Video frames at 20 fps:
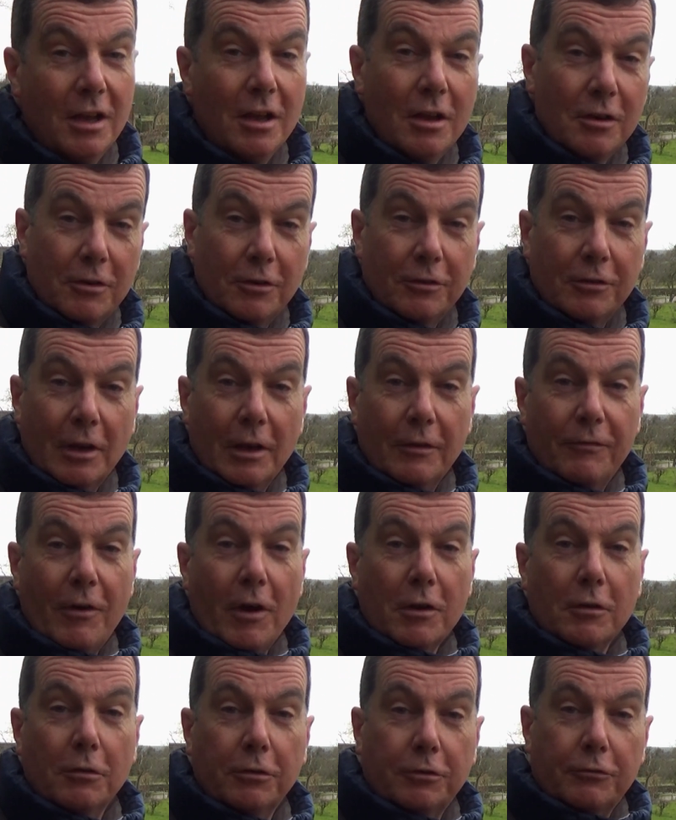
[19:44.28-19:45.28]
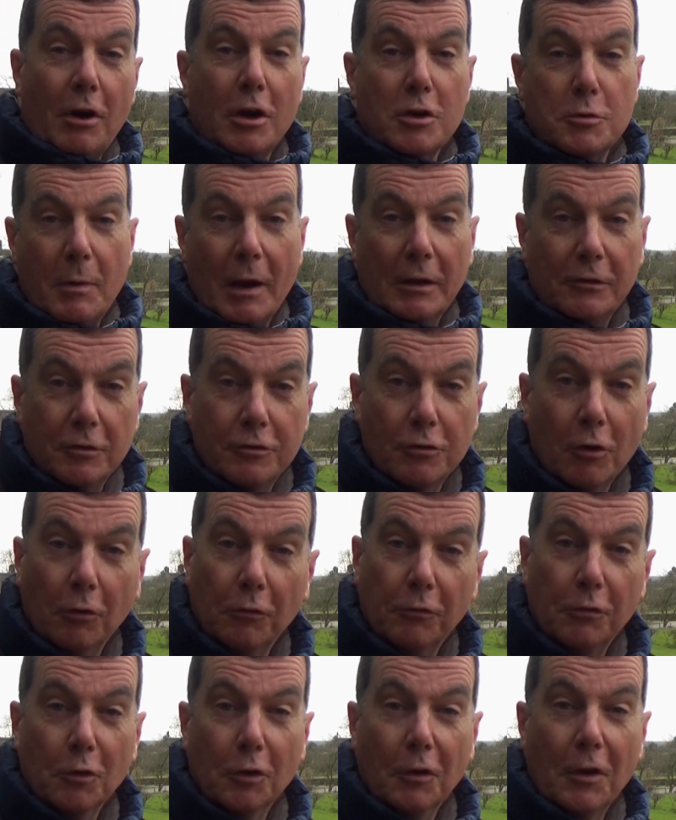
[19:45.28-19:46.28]
just a final stretch back to
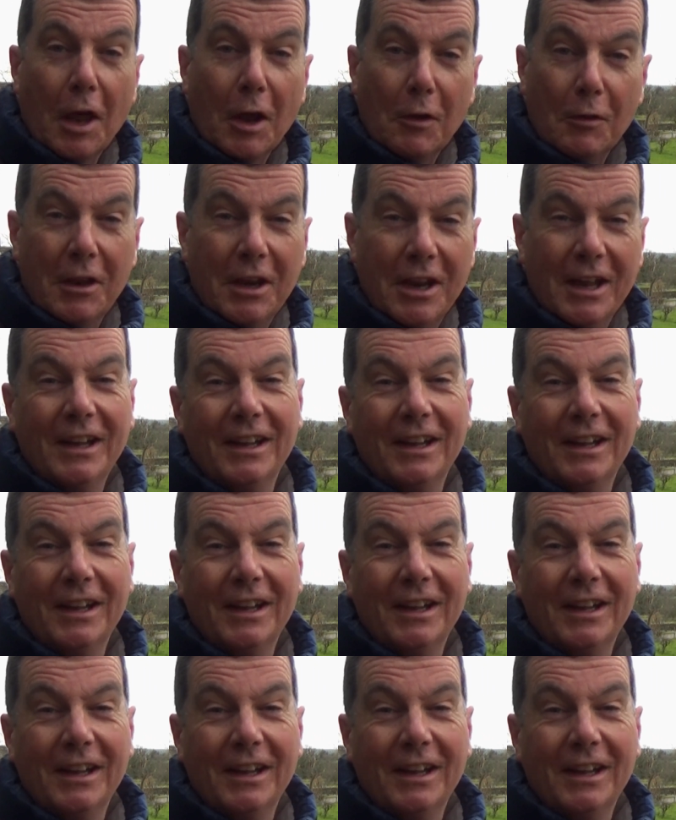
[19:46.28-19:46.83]
Dronfield now then.